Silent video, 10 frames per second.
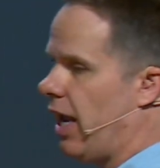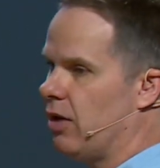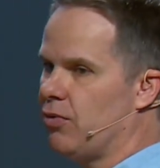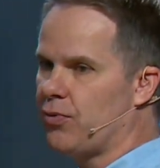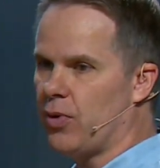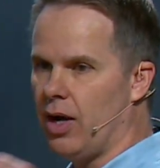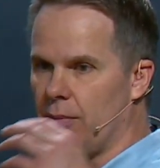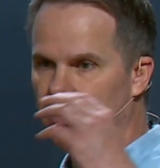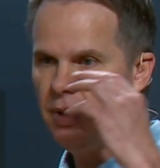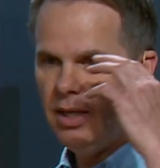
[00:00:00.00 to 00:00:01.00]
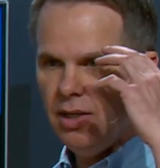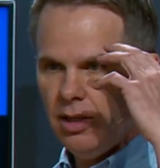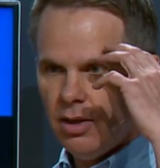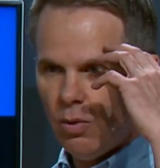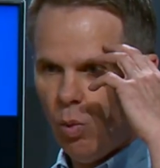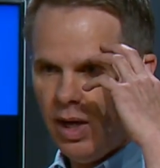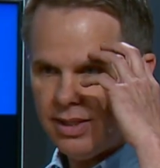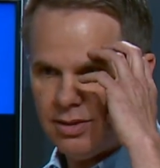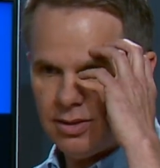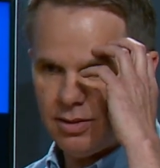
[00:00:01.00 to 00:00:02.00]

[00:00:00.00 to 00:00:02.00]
and from what